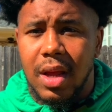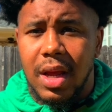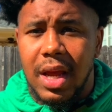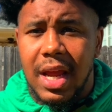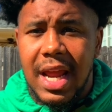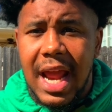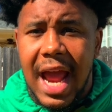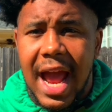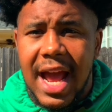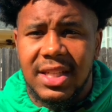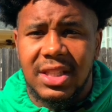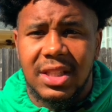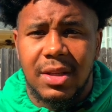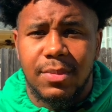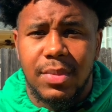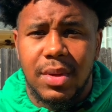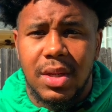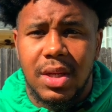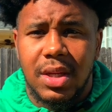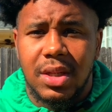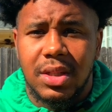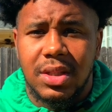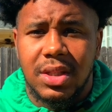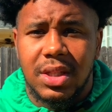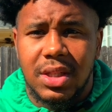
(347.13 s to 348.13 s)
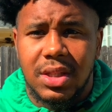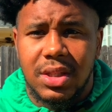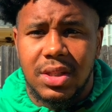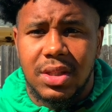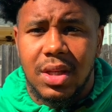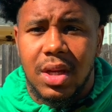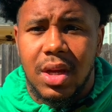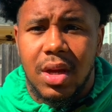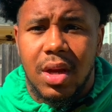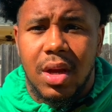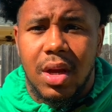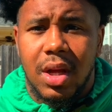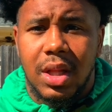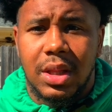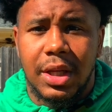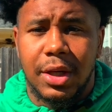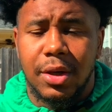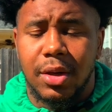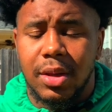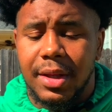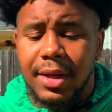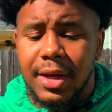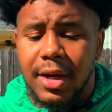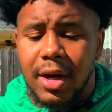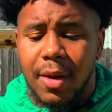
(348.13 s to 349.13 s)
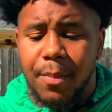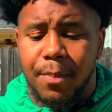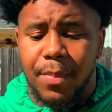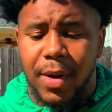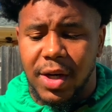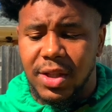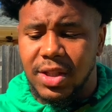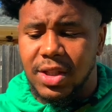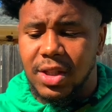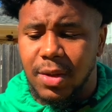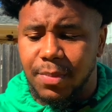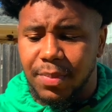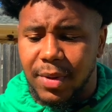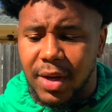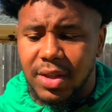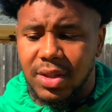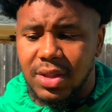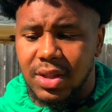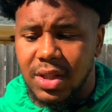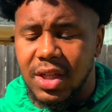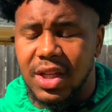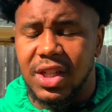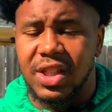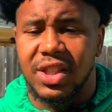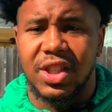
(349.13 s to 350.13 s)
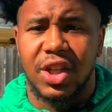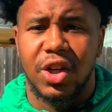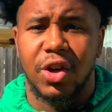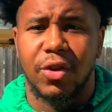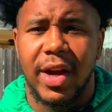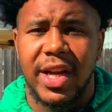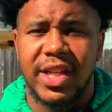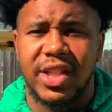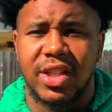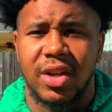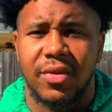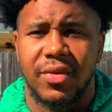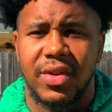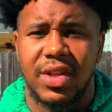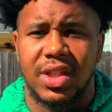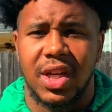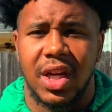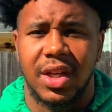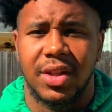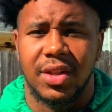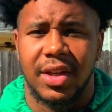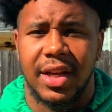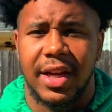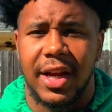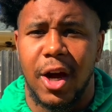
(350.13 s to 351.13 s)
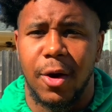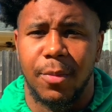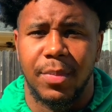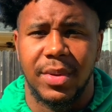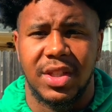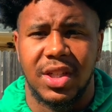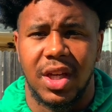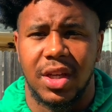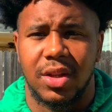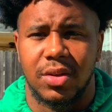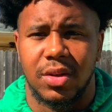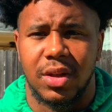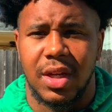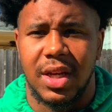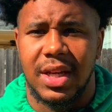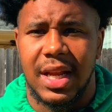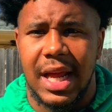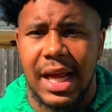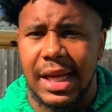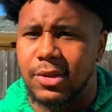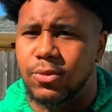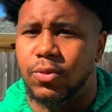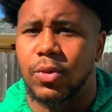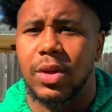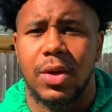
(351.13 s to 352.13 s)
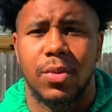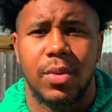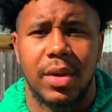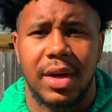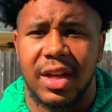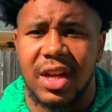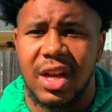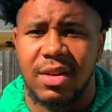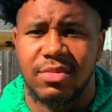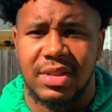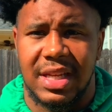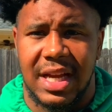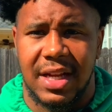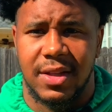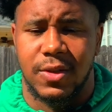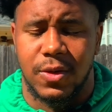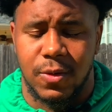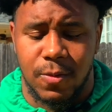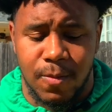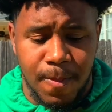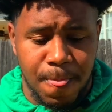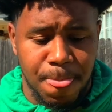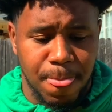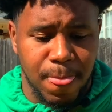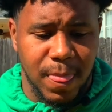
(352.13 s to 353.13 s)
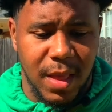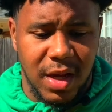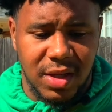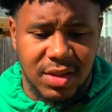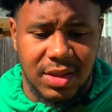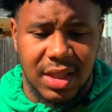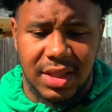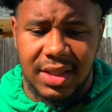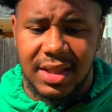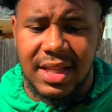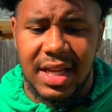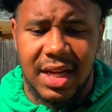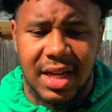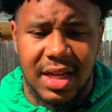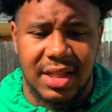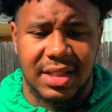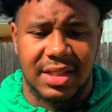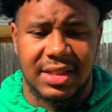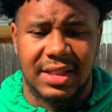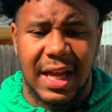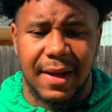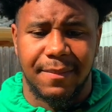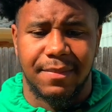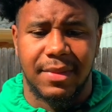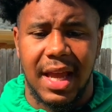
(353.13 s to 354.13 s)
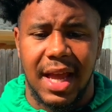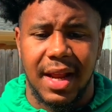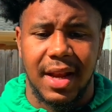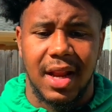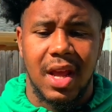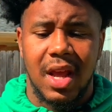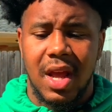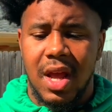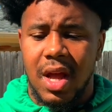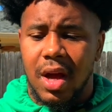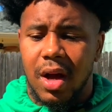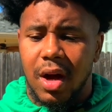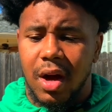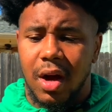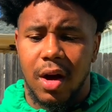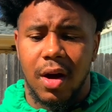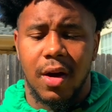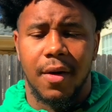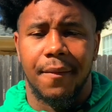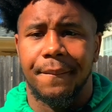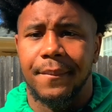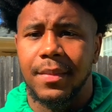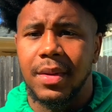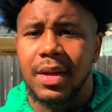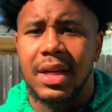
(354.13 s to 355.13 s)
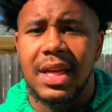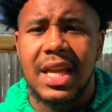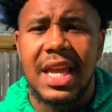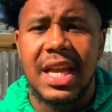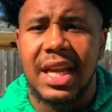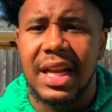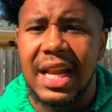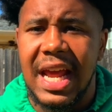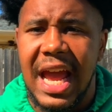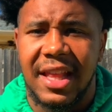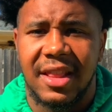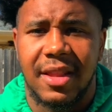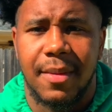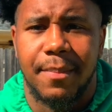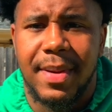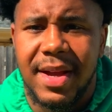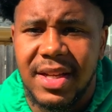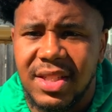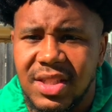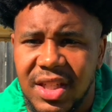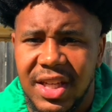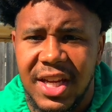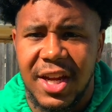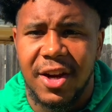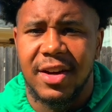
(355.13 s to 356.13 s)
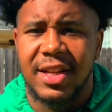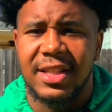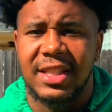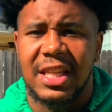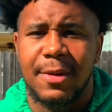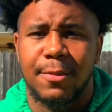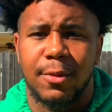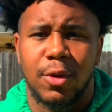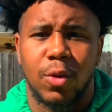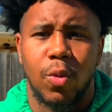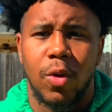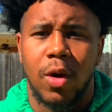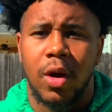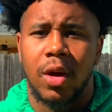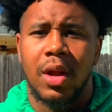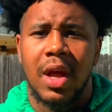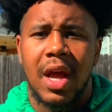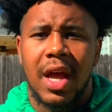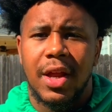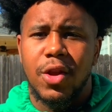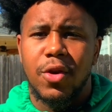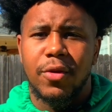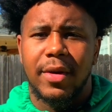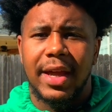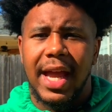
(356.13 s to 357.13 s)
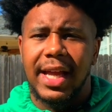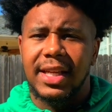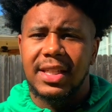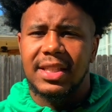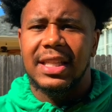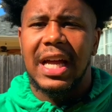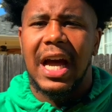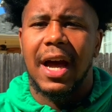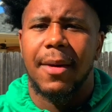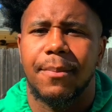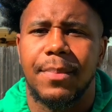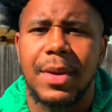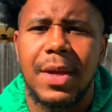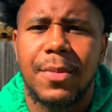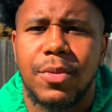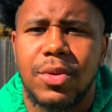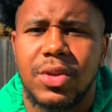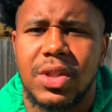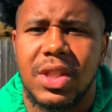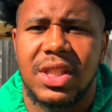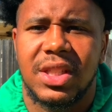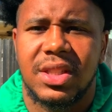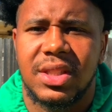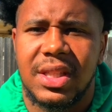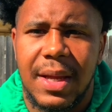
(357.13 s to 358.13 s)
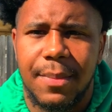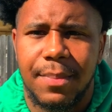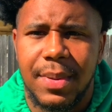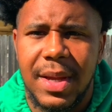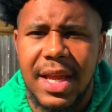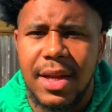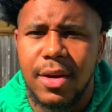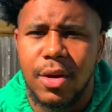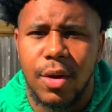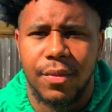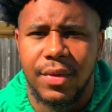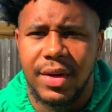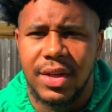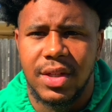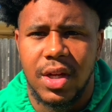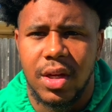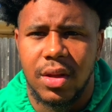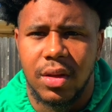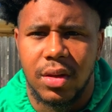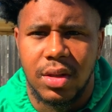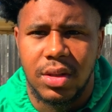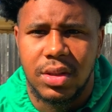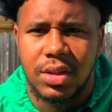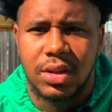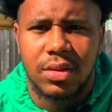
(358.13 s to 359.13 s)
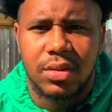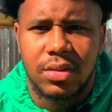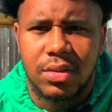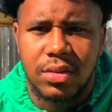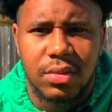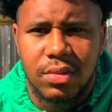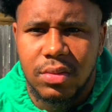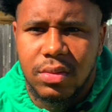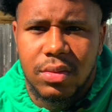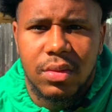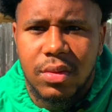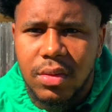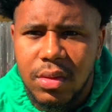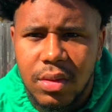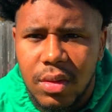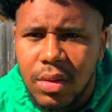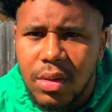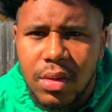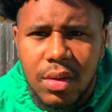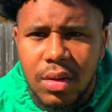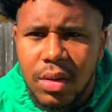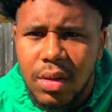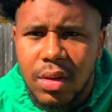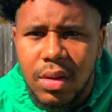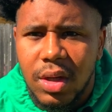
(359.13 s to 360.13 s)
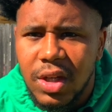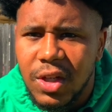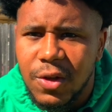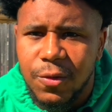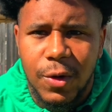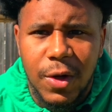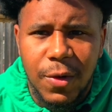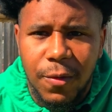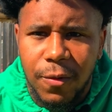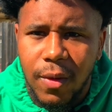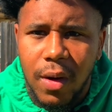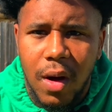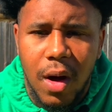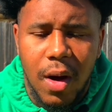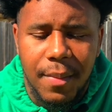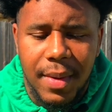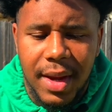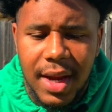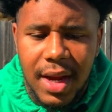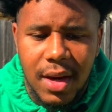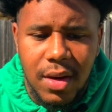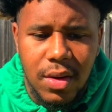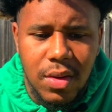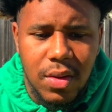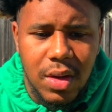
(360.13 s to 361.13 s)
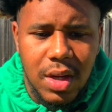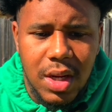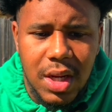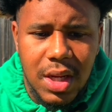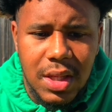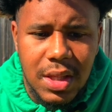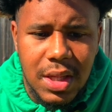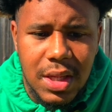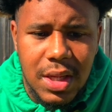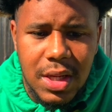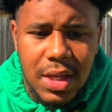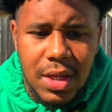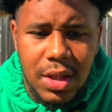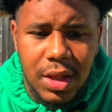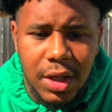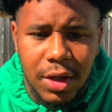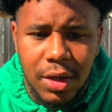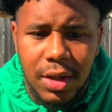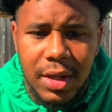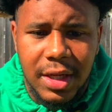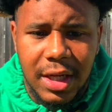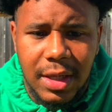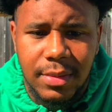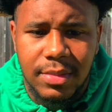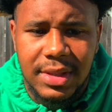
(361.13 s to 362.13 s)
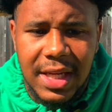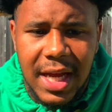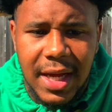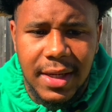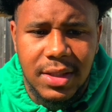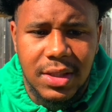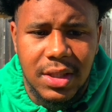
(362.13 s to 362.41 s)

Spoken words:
it has to be just literally a person to person consideration of each other and help each other. That's really what it comes down to. There's nothing that could have stopped that. He could have had the best security team in the world. You can't stop people just stampeding over each other. It's free for all, man. It literally comes down